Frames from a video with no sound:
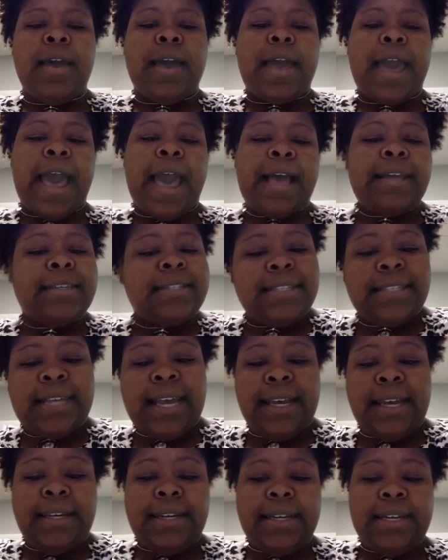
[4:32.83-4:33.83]

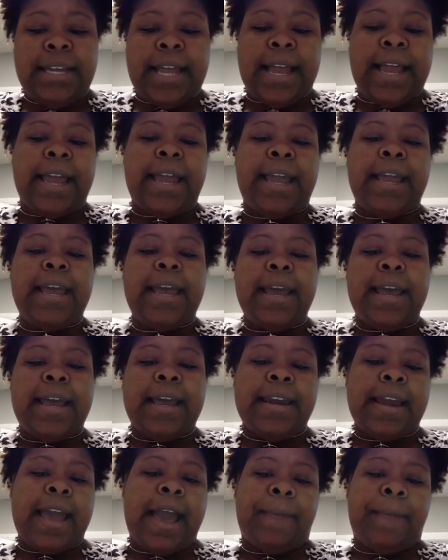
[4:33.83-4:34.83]
Aztec clay
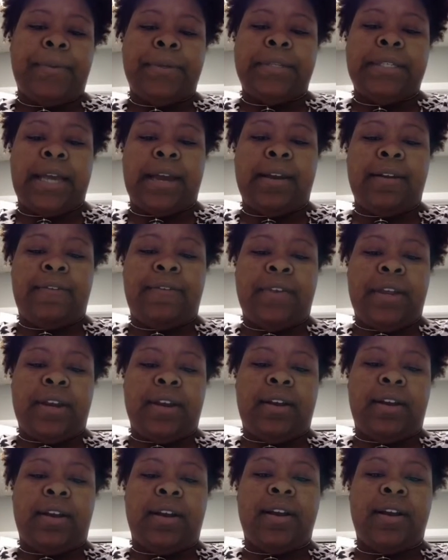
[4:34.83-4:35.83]
and apple cider
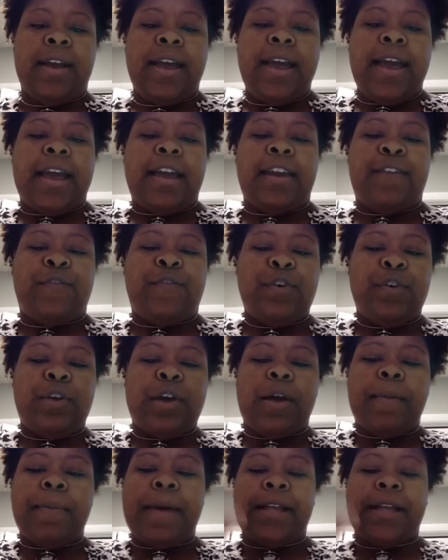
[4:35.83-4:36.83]
vinegar. And if you
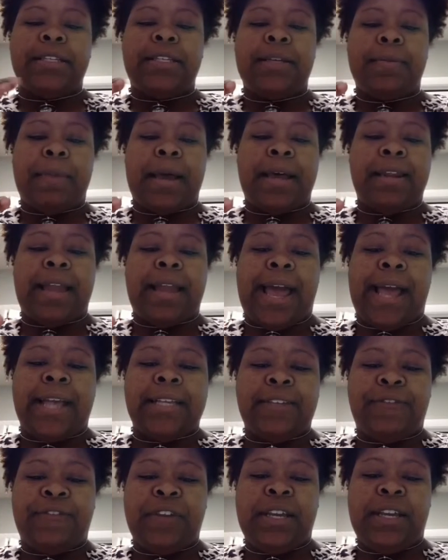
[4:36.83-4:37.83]
go back to my
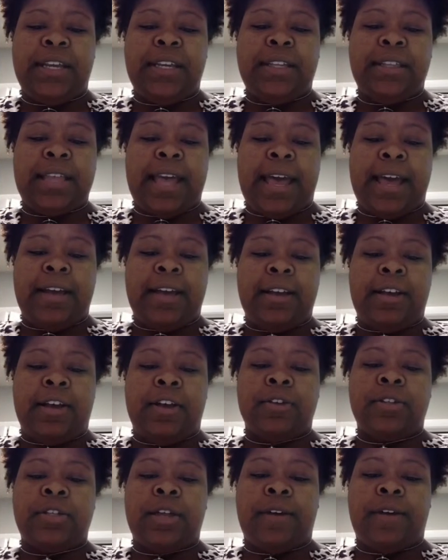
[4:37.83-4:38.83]
last feed that
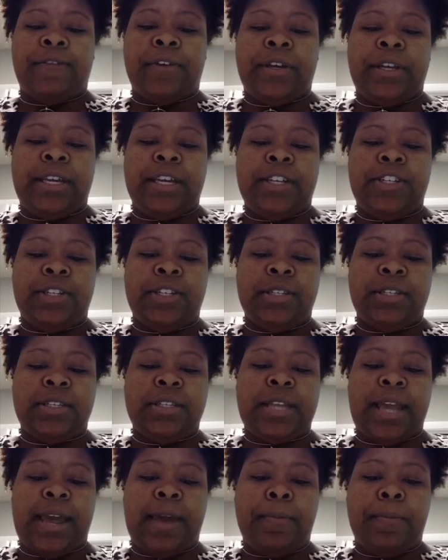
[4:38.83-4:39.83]
goes over kitchen
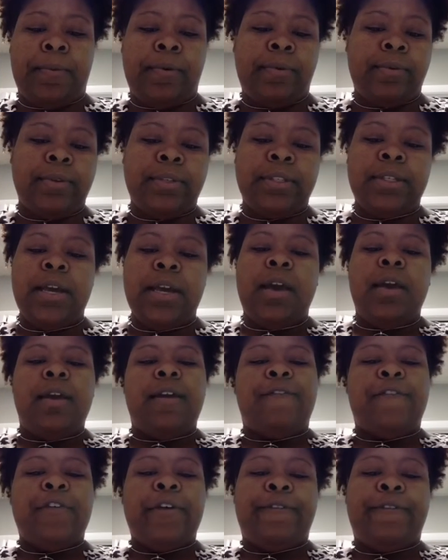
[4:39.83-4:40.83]
staples,
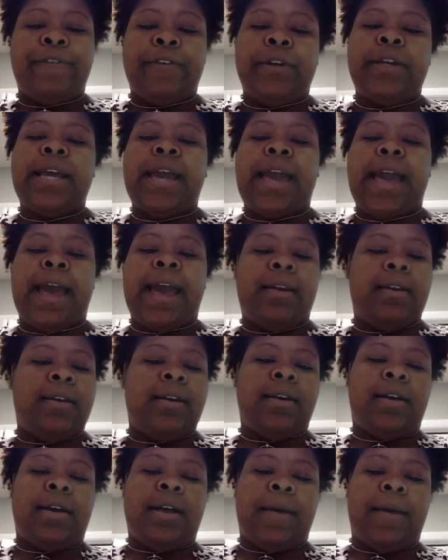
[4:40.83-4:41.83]
feel free to add
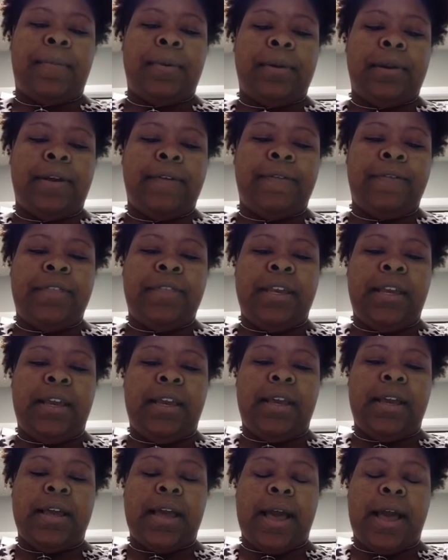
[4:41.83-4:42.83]
in a couple of
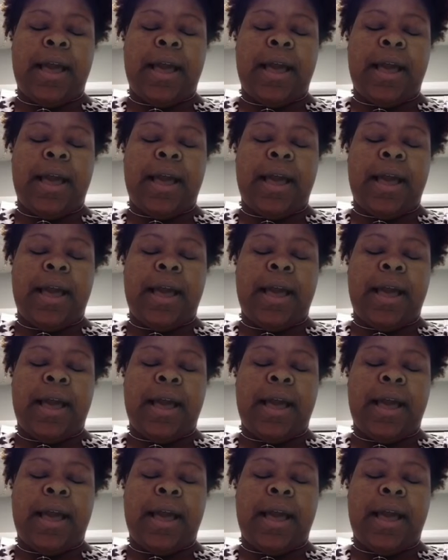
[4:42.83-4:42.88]
the